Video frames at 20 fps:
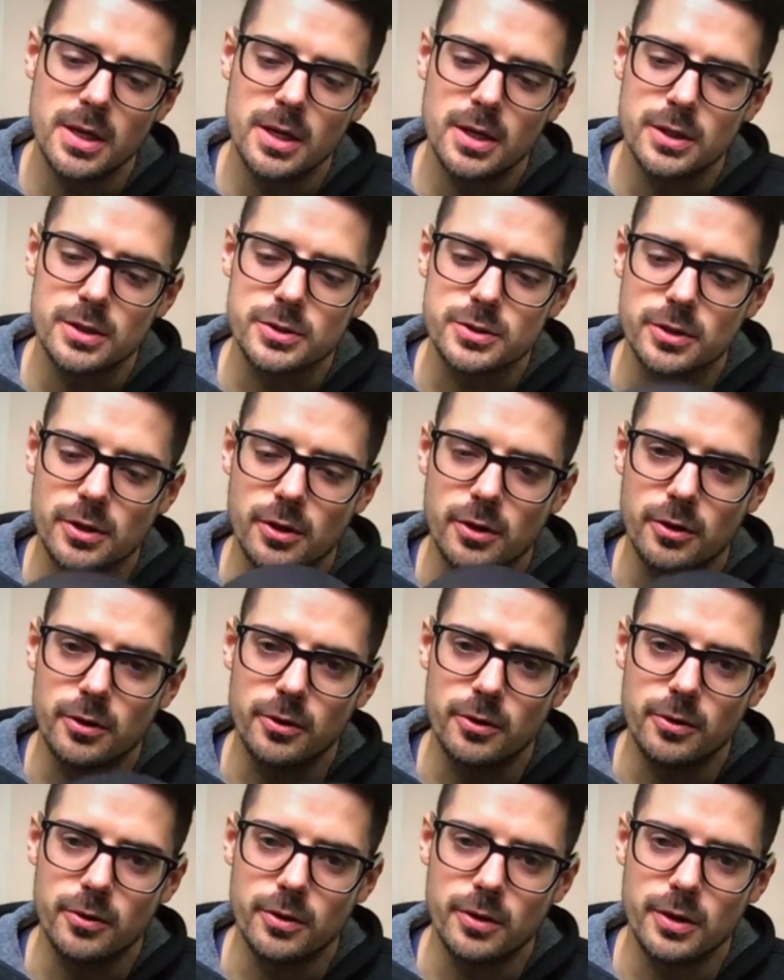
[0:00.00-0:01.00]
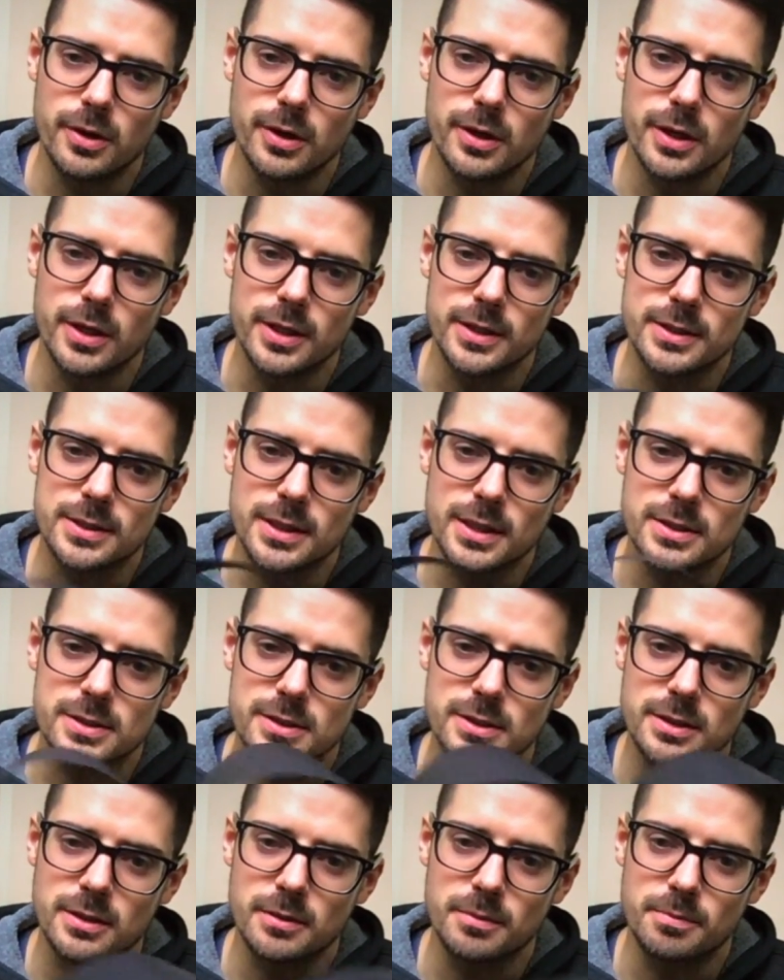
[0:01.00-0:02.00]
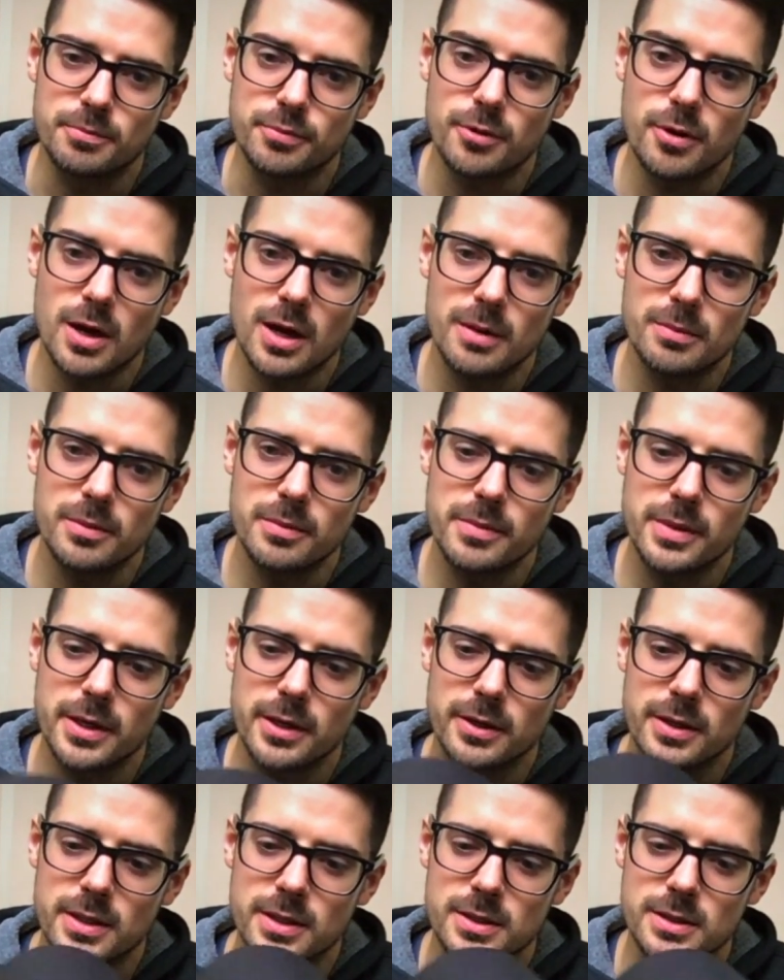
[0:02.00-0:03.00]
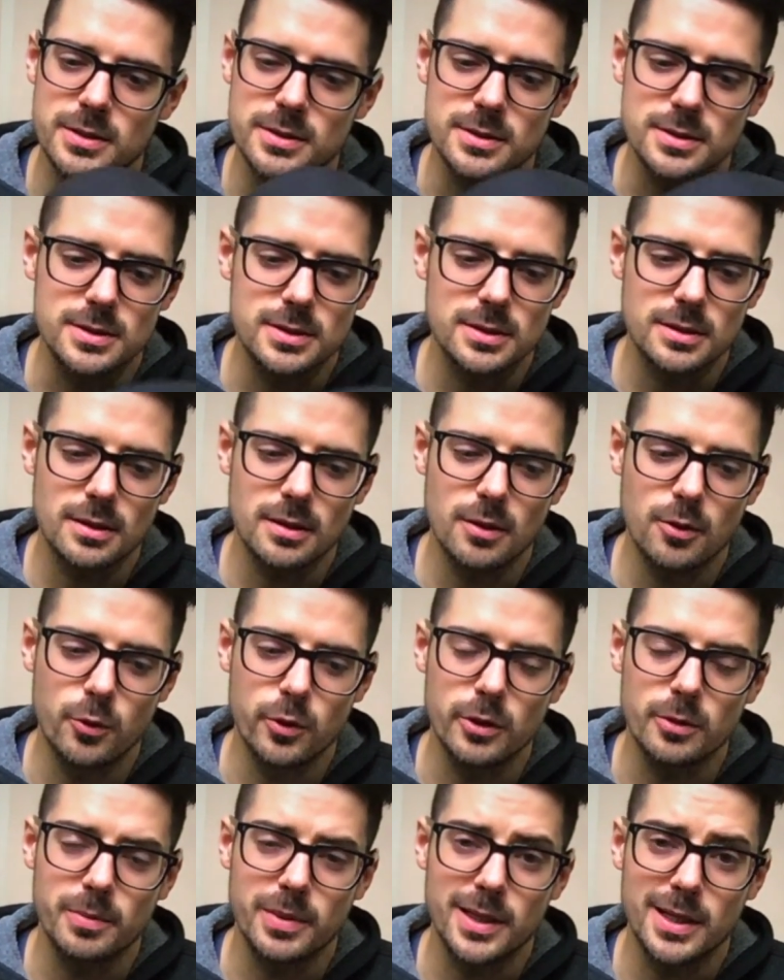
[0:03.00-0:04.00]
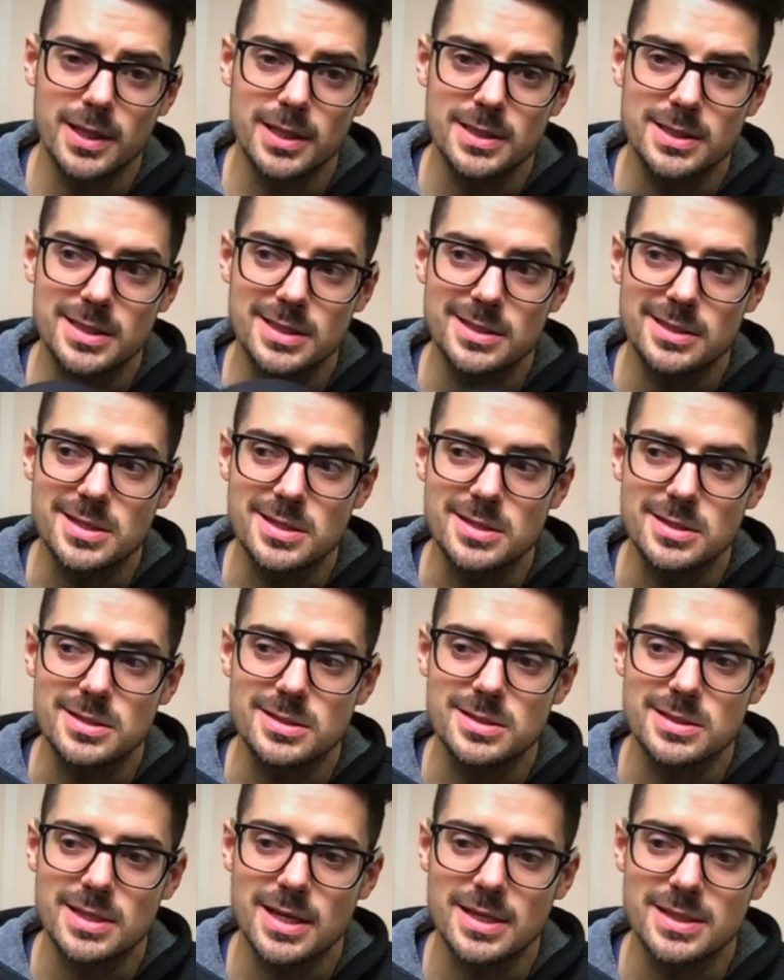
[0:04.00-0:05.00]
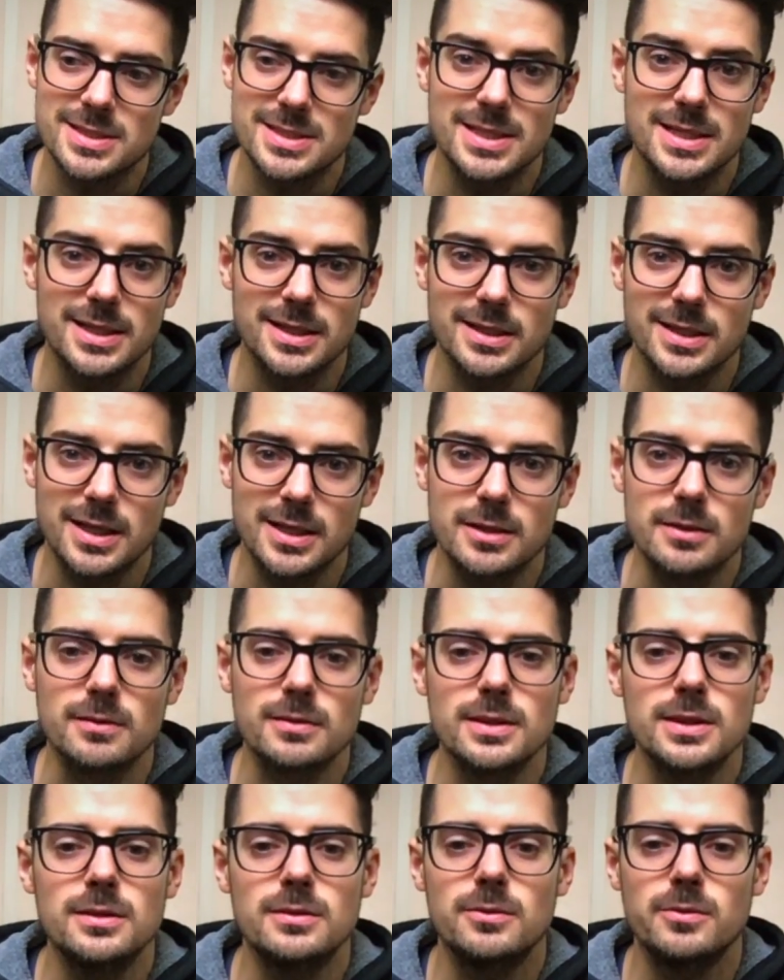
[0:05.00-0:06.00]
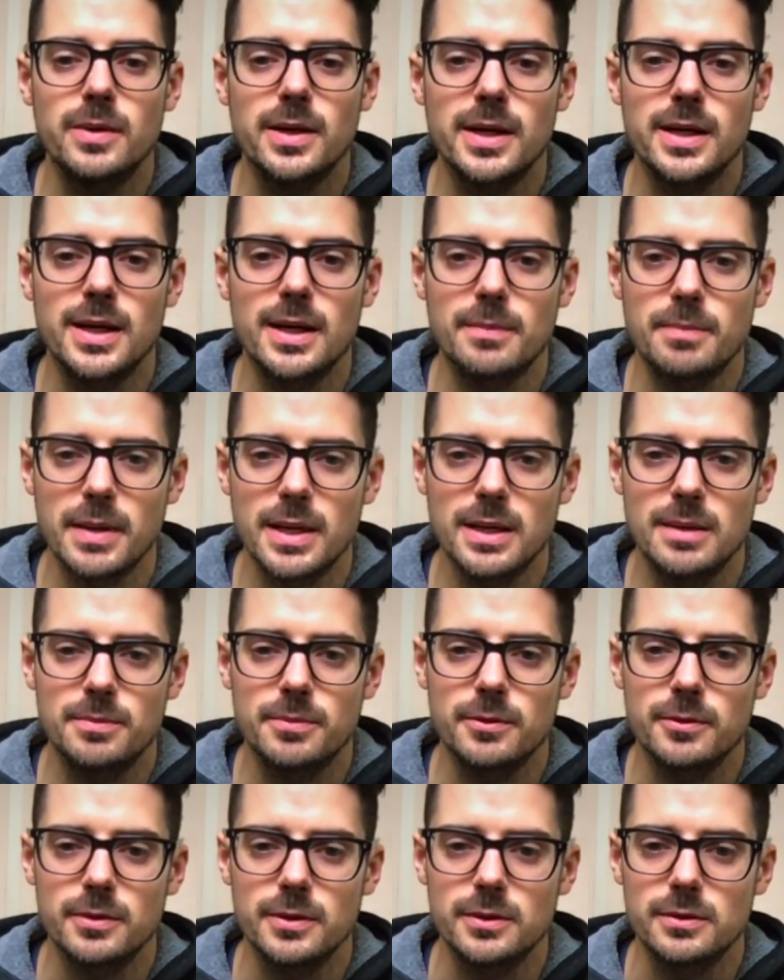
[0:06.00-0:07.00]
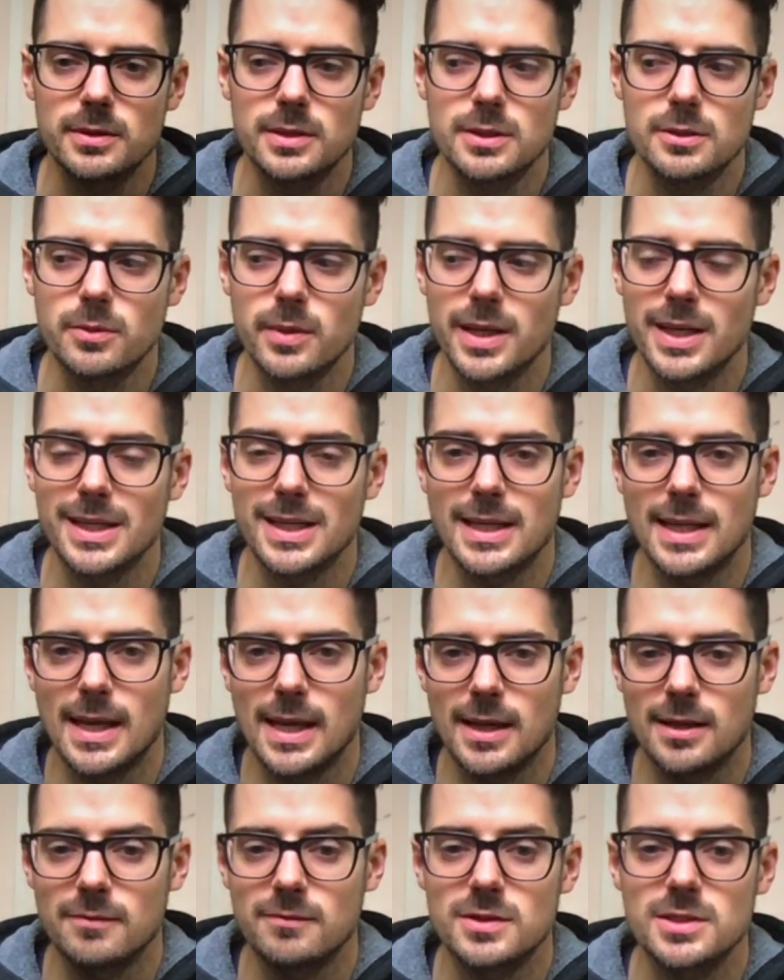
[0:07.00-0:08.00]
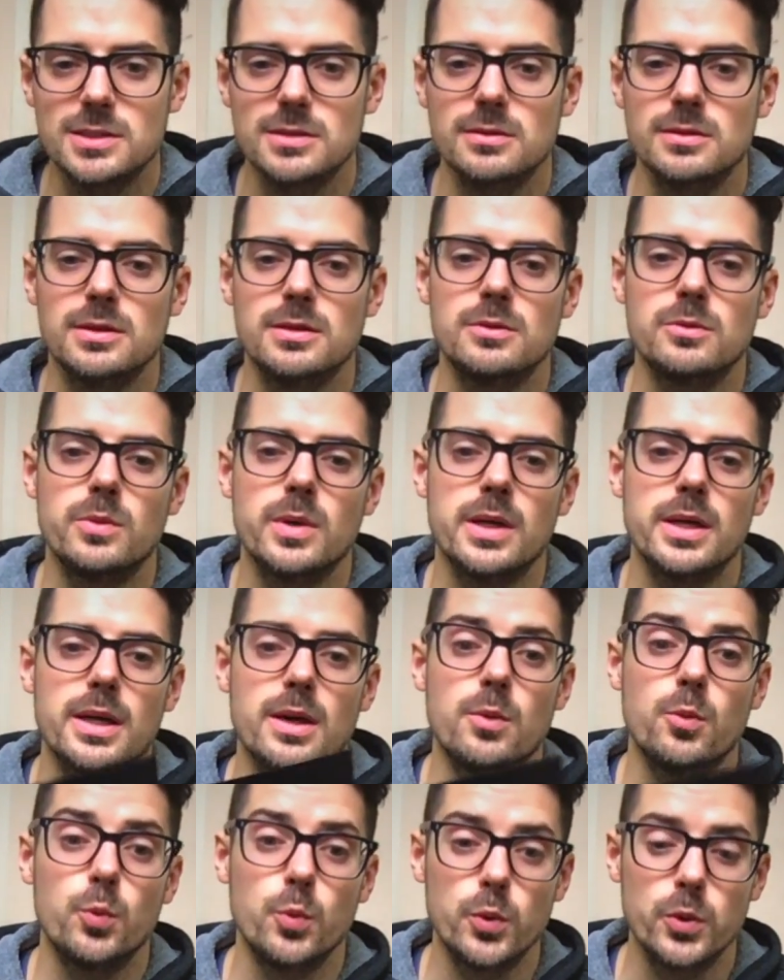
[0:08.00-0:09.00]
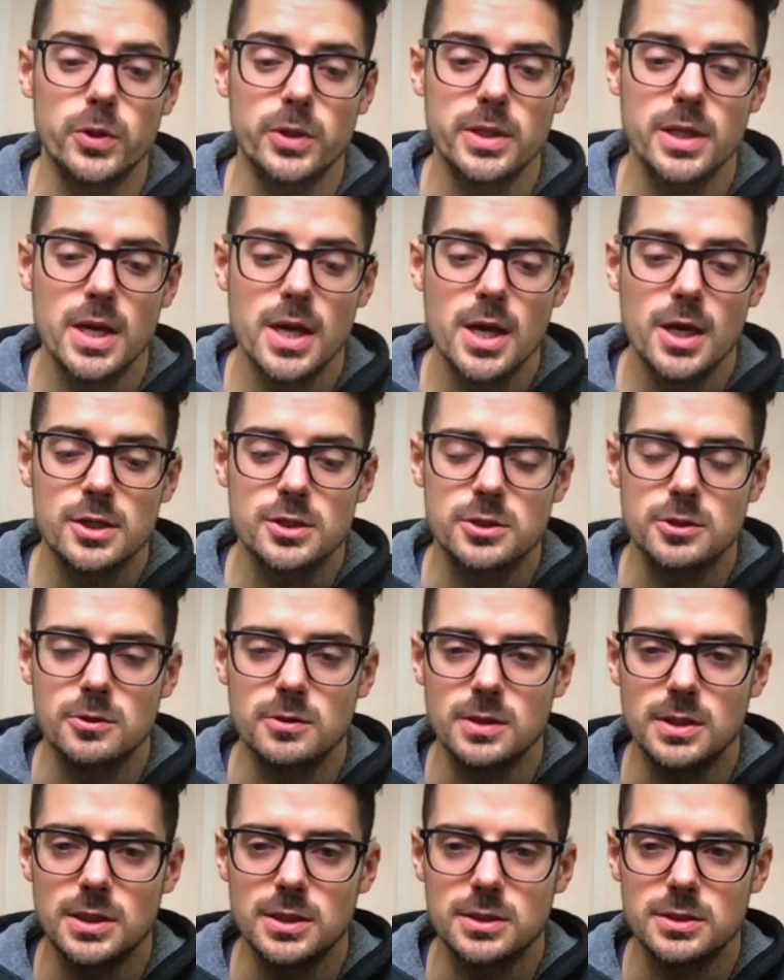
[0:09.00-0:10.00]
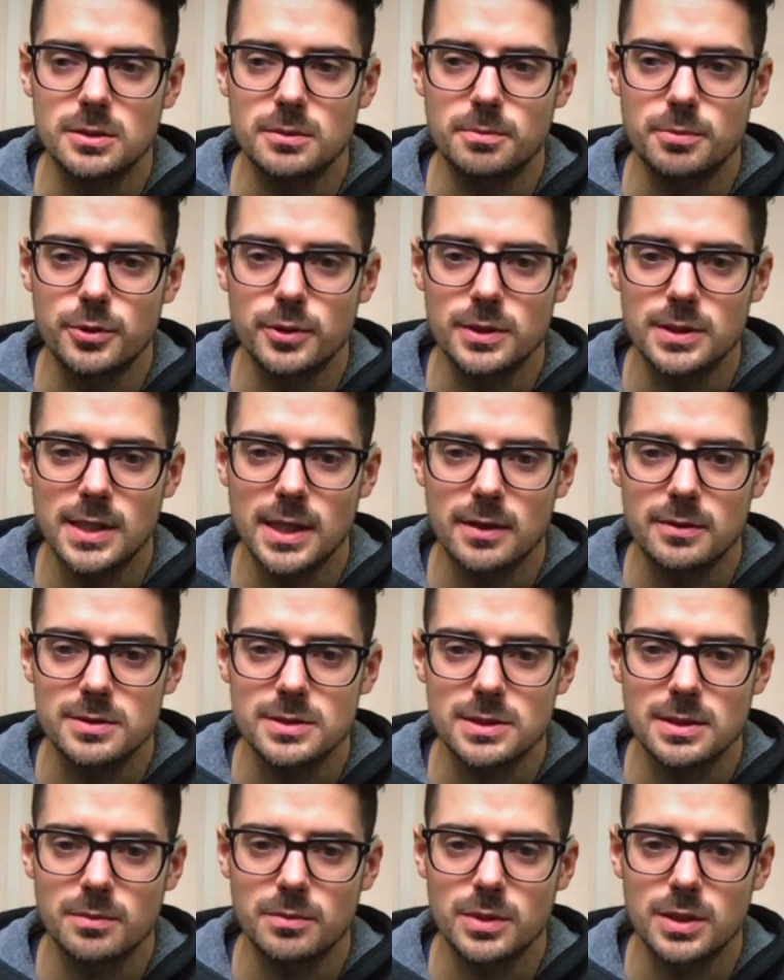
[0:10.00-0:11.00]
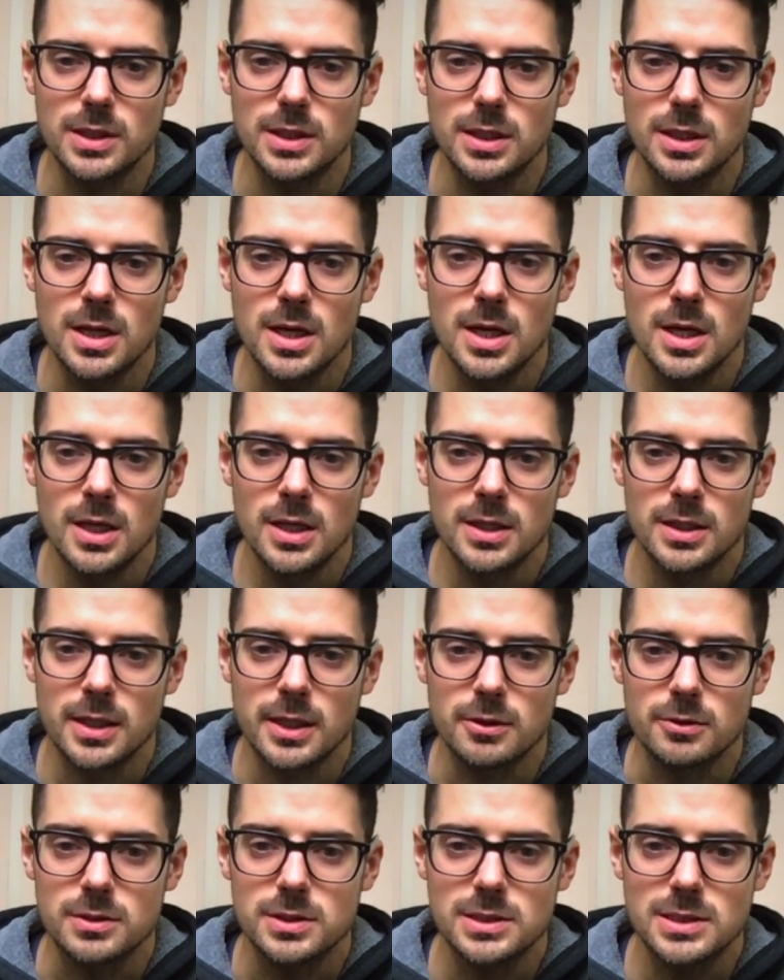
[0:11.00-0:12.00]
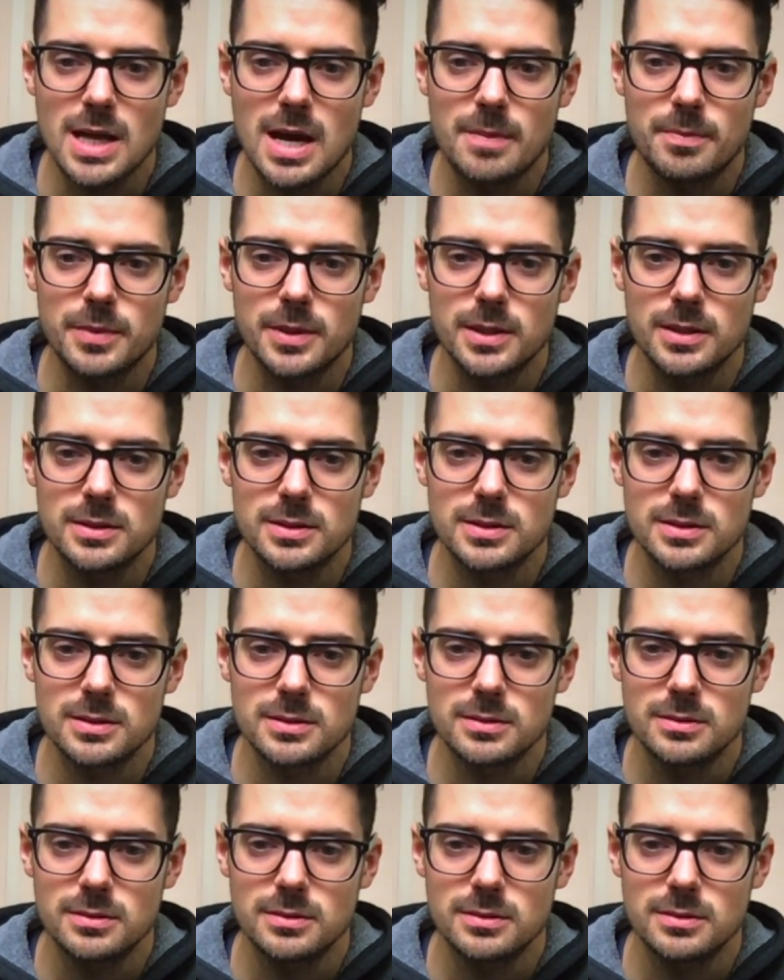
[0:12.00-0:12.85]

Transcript: So the problem there is oil paint is acidic, and it'll eat away at paper, it'll eat away at canvas, it'll eat away at wood, so you need to put down something that'll stop it,